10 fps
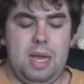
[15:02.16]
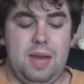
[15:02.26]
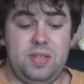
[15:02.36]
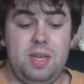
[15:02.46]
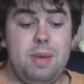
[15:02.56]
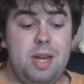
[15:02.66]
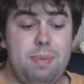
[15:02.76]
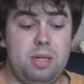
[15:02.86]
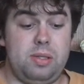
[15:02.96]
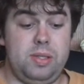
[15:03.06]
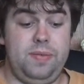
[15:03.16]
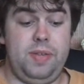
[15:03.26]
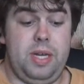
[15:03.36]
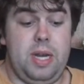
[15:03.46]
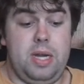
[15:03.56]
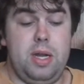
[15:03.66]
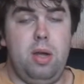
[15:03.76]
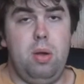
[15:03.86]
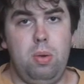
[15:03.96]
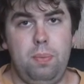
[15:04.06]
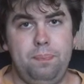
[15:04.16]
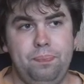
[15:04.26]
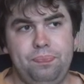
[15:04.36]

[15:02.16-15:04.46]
I've seen many pictures of it, and I know,